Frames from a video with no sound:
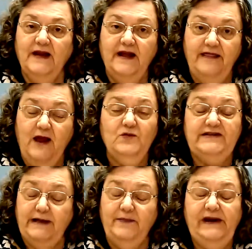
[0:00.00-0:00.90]
they were
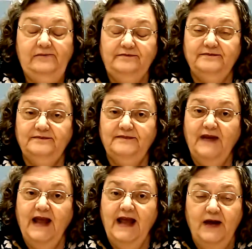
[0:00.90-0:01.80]
sleeping.
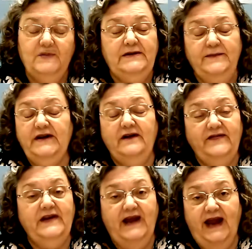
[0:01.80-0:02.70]
It was the middle of
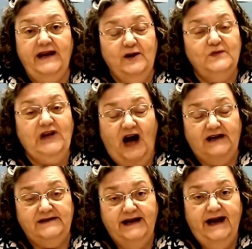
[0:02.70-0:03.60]
the day and it was
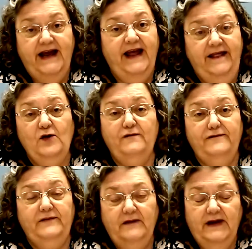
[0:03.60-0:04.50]
hot, and they don't
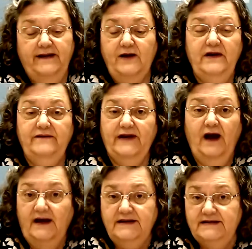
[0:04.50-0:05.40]
they don't even
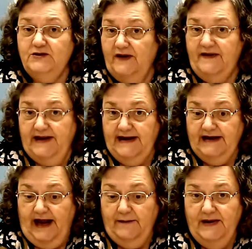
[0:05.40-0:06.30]
hunt during the
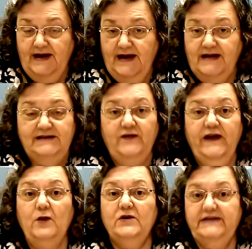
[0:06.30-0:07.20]
daytime. So they
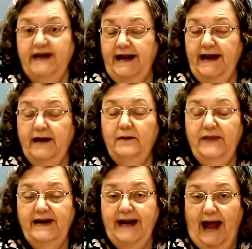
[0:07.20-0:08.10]
were taking a
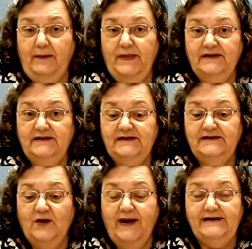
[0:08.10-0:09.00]
big nap.
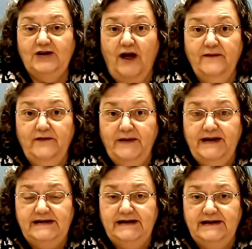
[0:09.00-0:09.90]
So I saw them from a
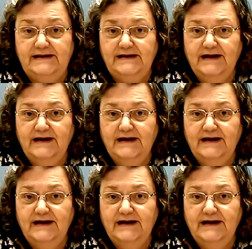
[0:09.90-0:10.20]
distance